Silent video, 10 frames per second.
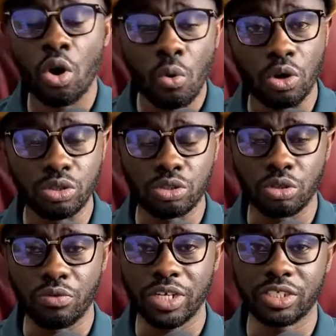want to
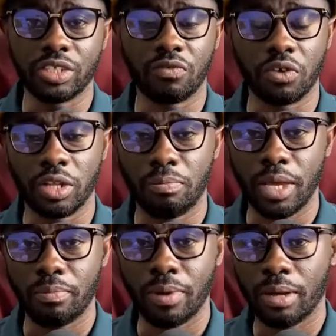raise it for the paper.